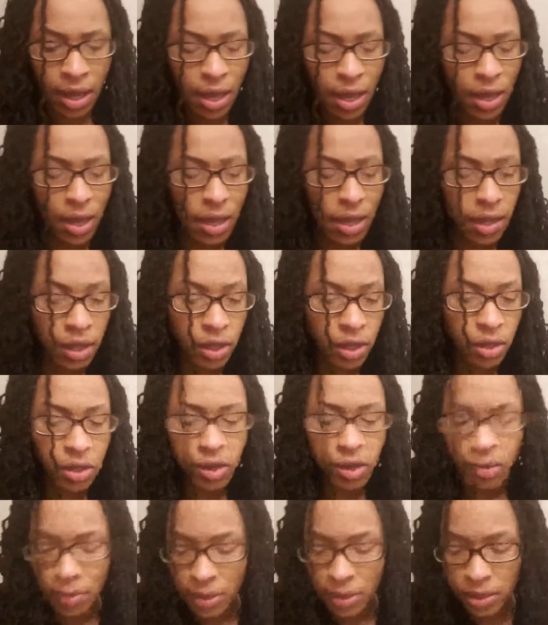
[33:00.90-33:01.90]
And it
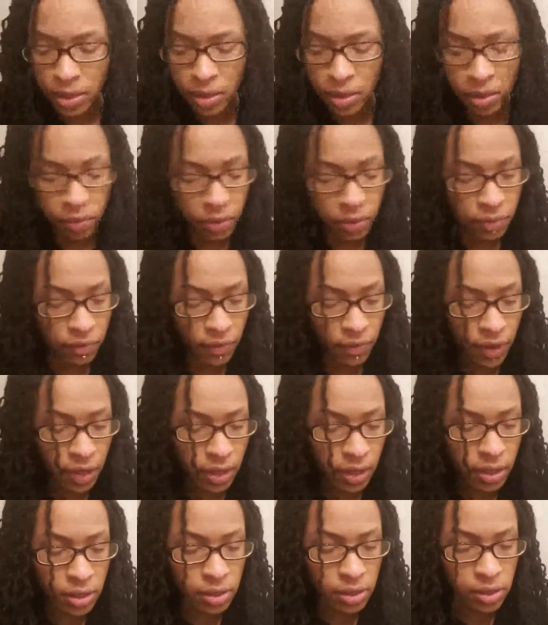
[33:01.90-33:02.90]
could be dealing with
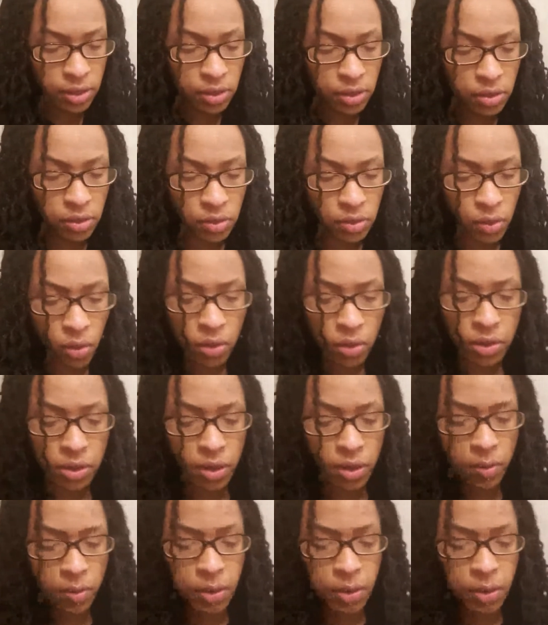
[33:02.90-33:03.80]
finances or something